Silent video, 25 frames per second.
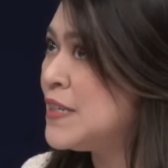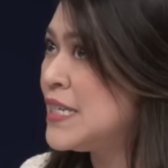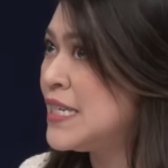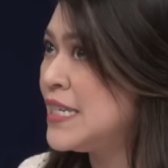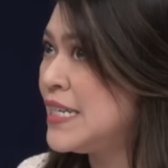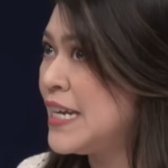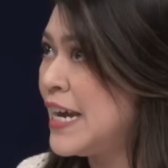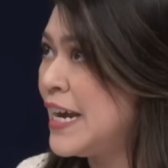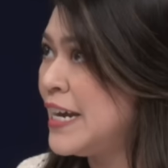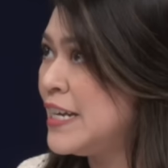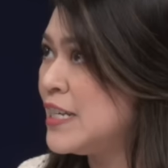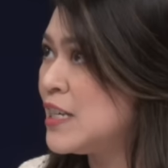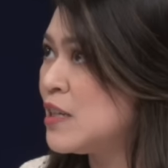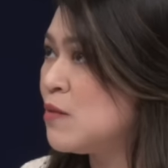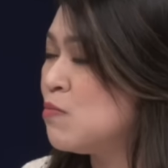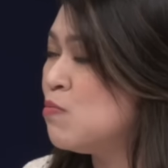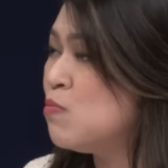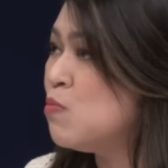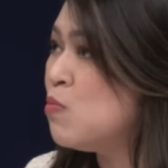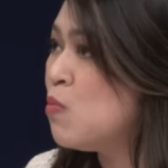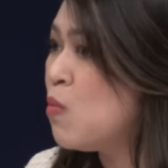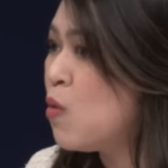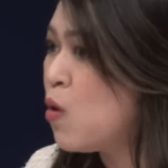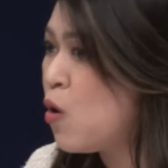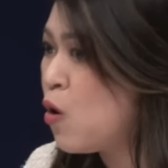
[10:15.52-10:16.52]
states
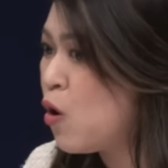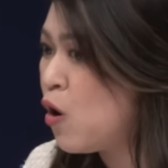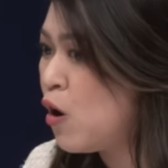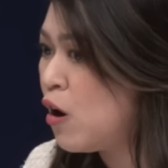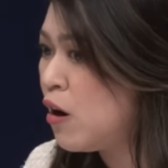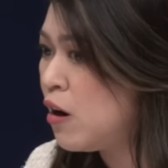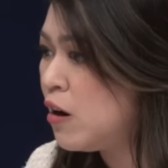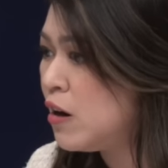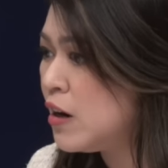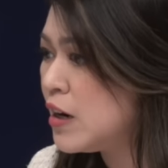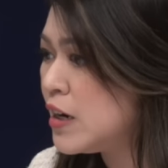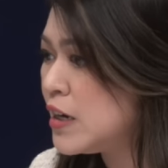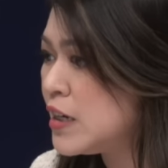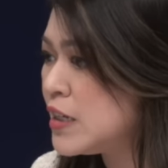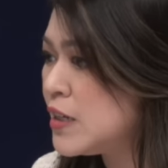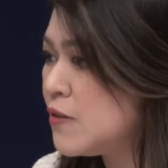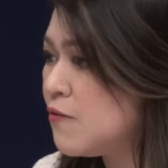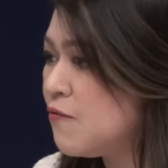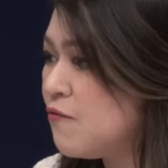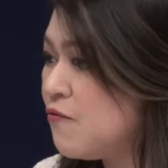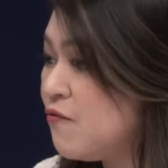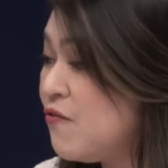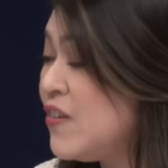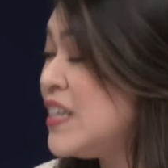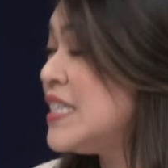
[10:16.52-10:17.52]
more
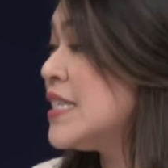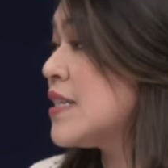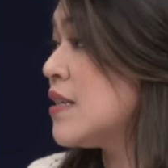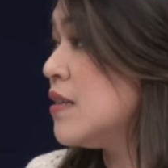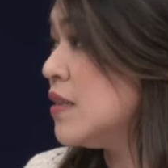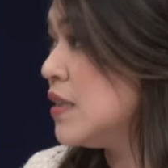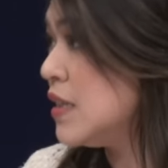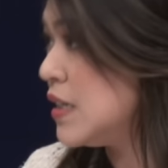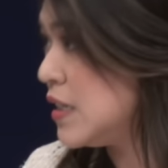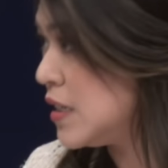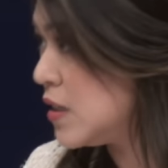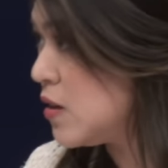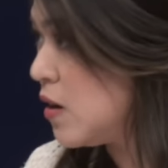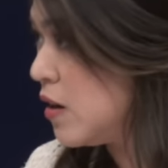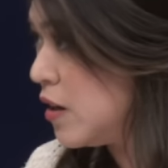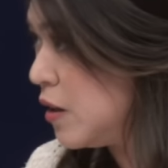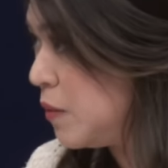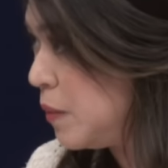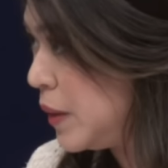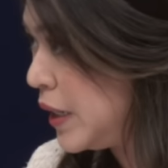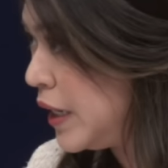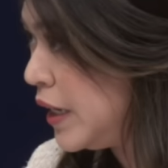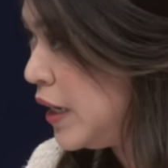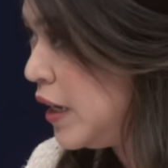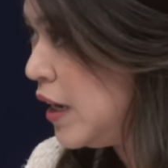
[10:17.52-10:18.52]
fiscal
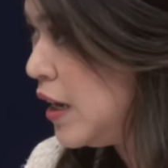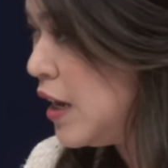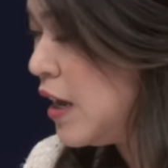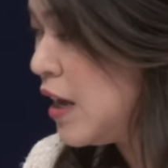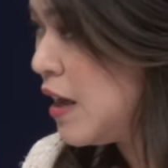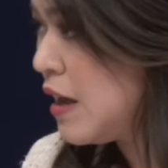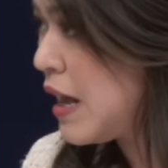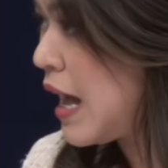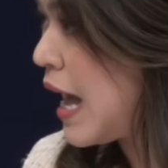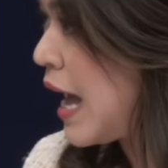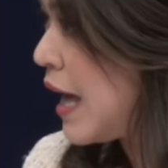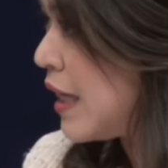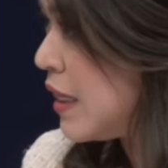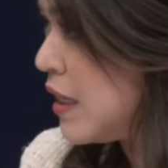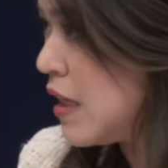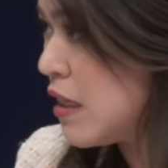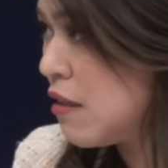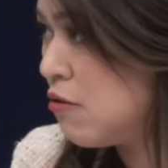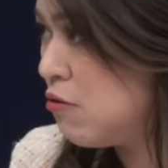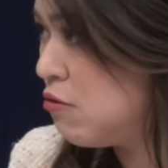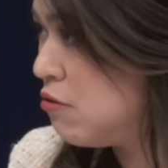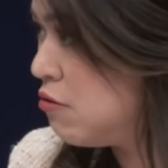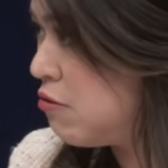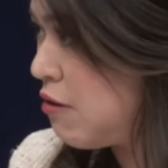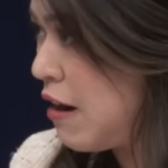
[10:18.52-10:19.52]
autonomy, either
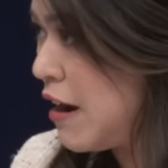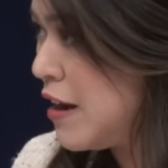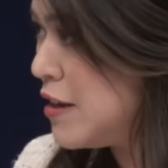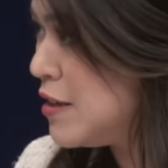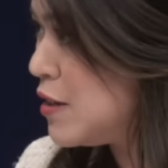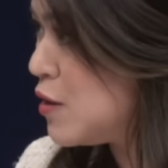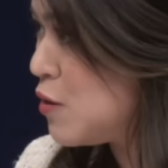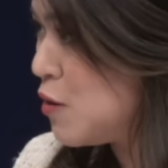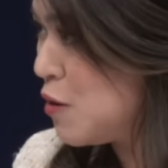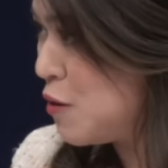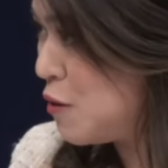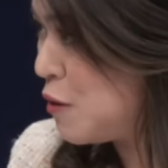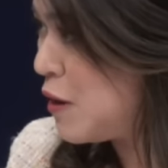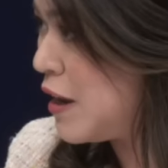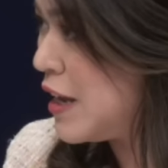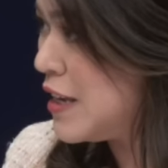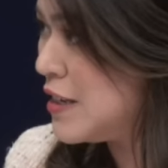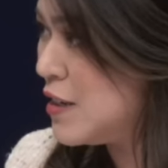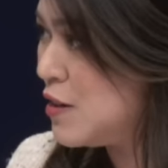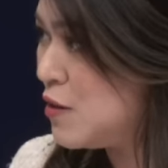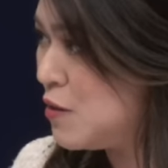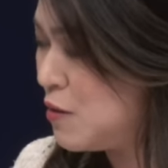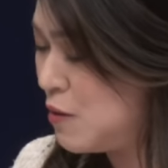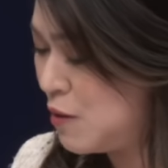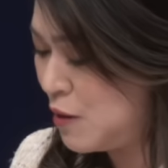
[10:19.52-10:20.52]
through grants or,
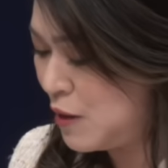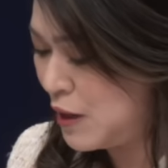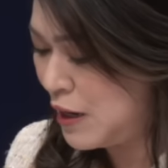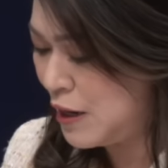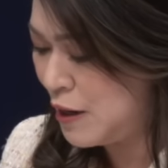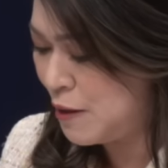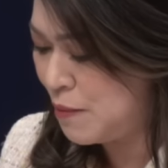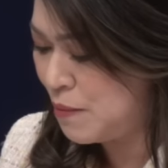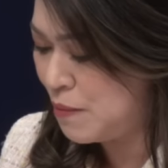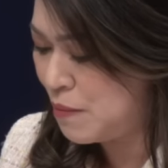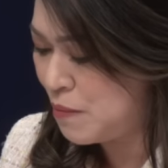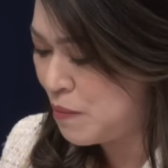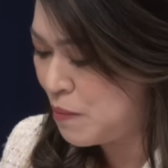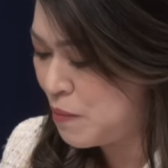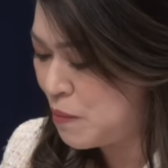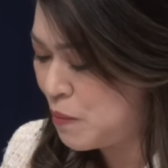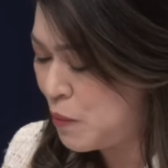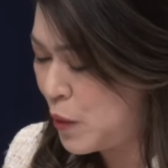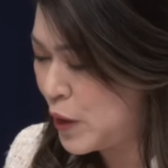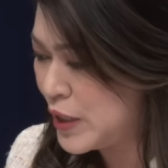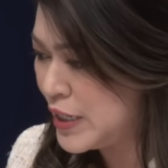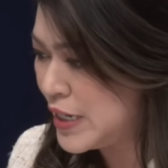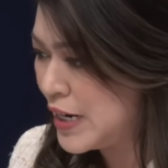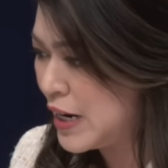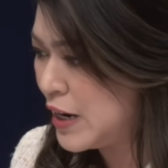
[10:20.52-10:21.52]
as you
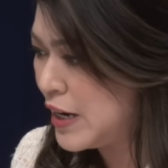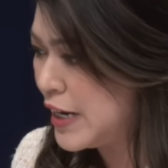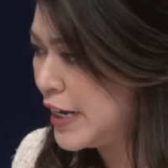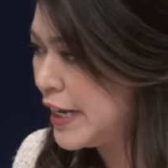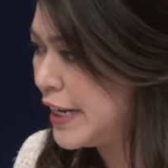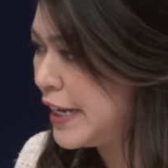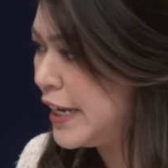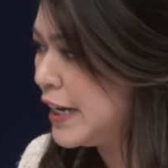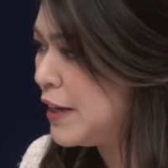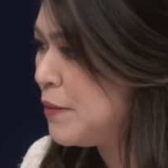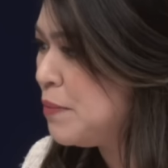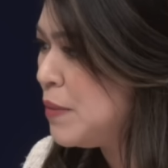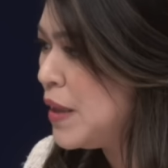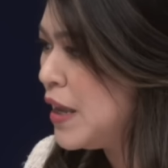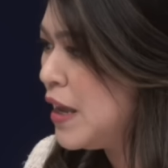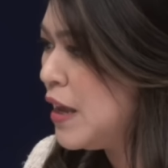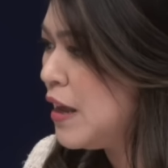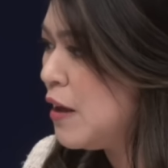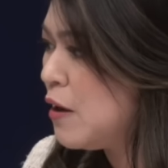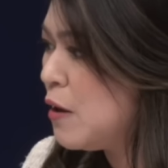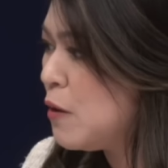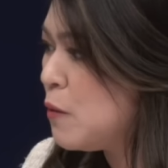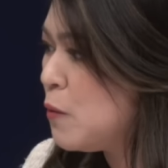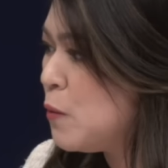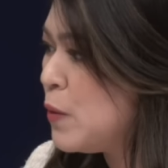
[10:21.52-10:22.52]
pointed out earlier,
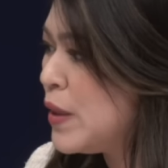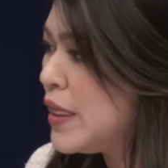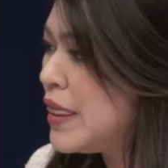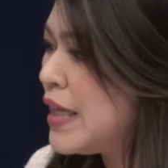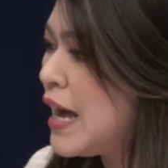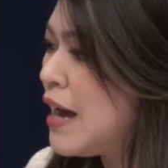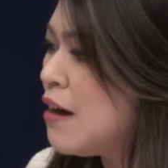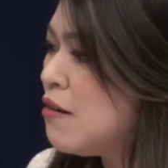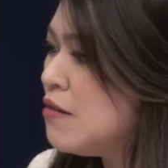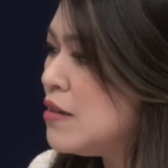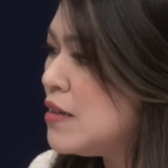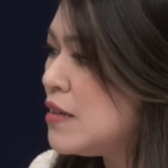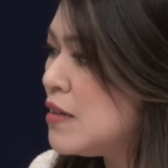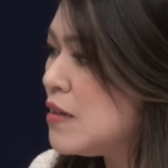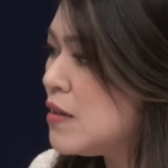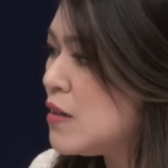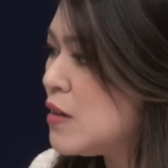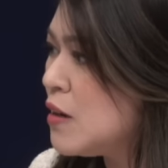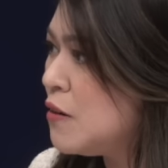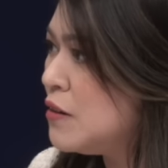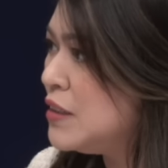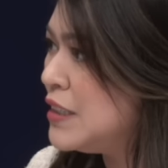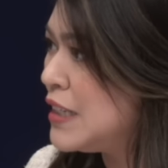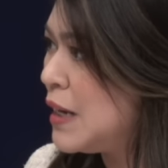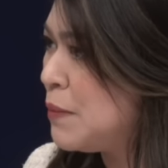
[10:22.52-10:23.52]
without
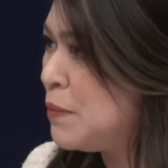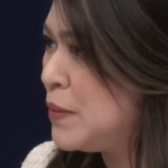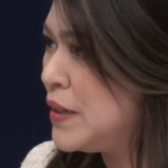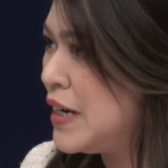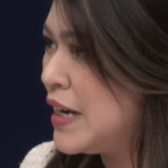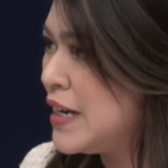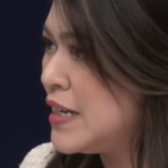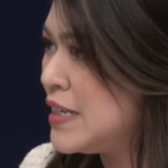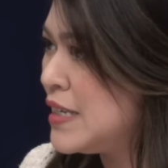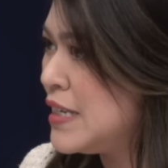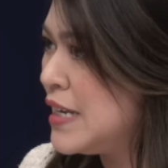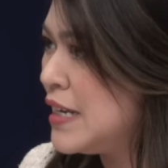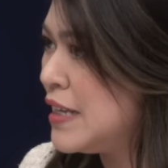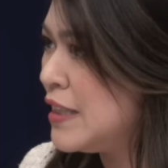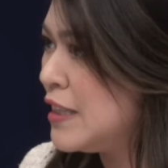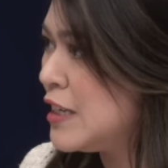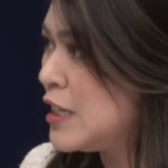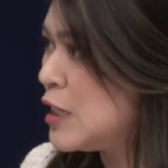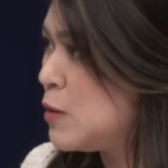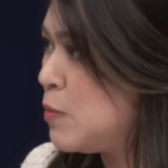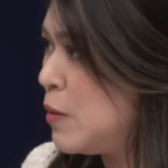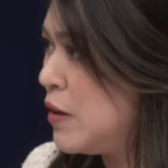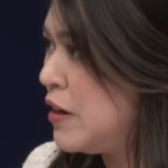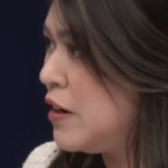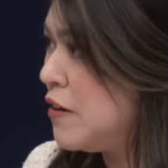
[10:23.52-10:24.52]
sort of jeopardizing the
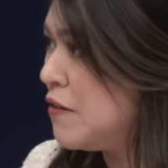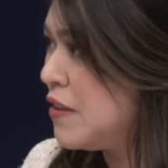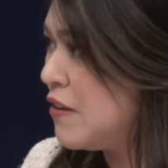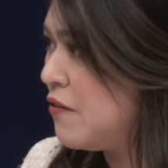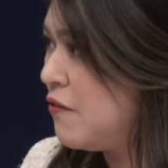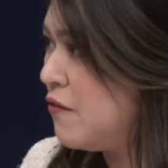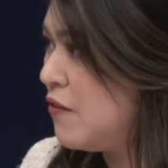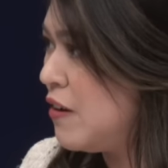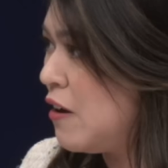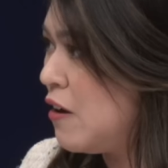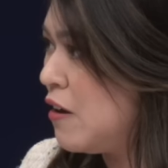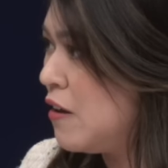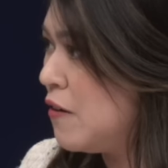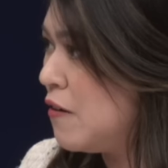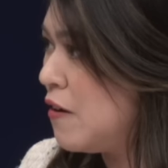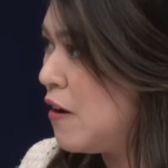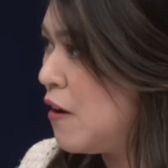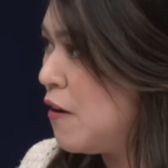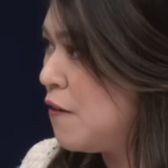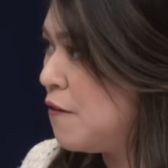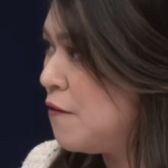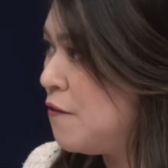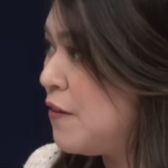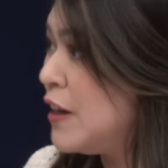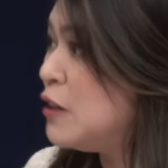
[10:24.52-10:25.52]
spirit of the
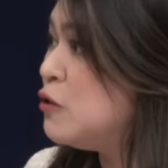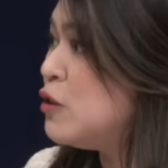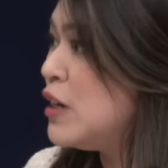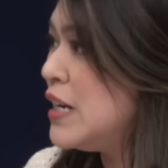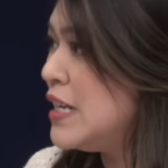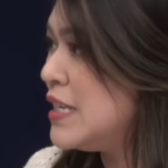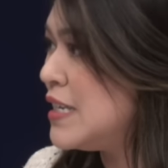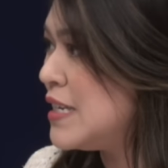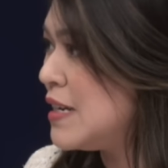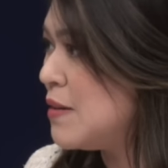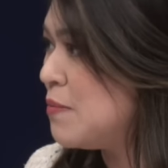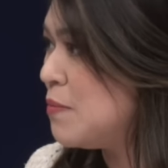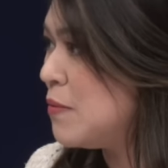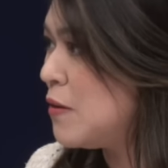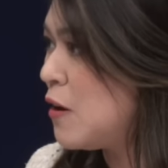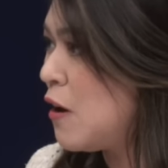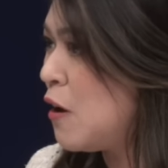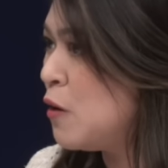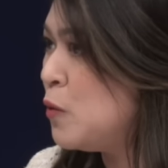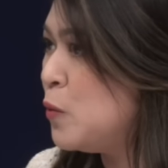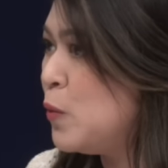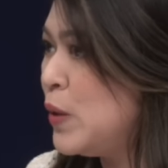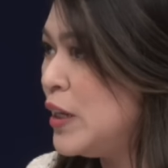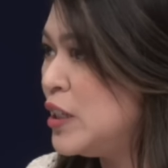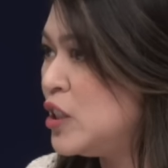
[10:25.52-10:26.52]
of federalism
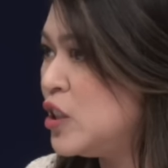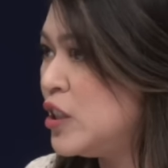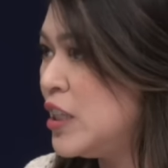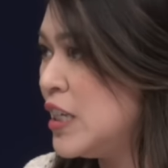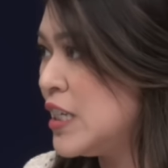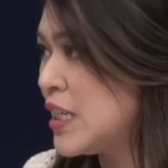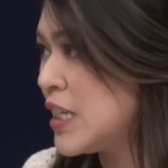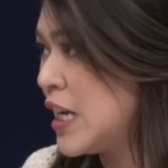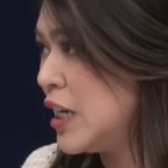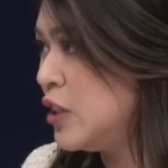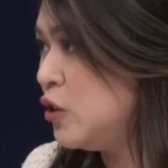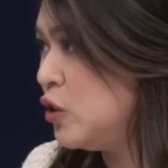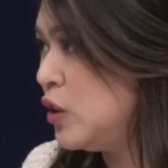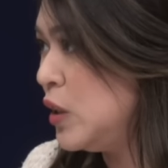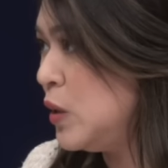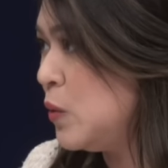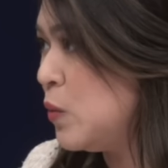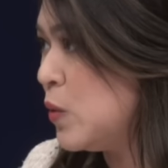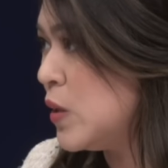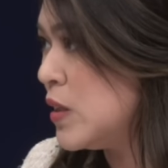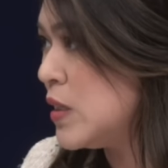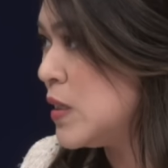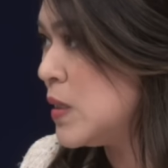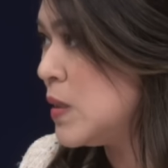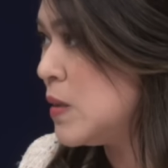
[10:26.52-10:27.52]
on which this country
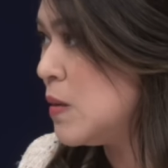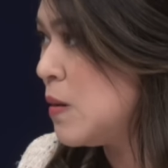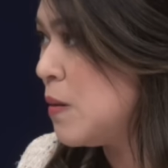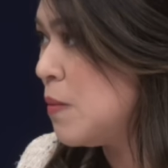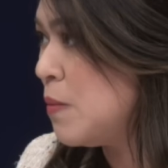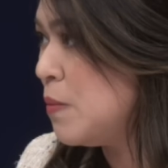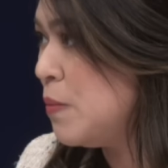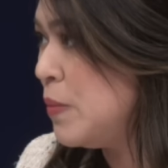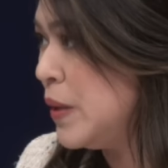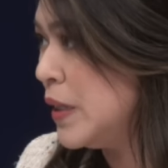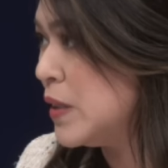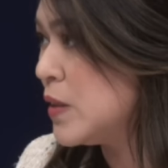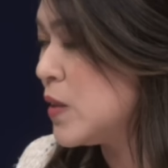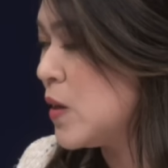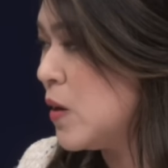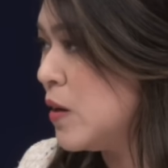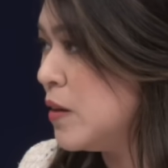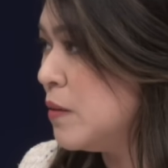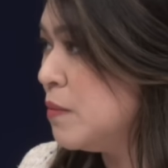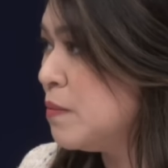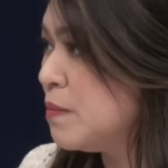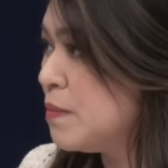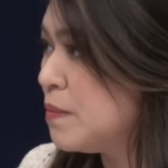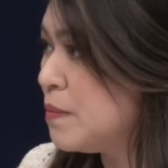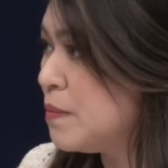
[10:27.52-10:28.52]
was built on?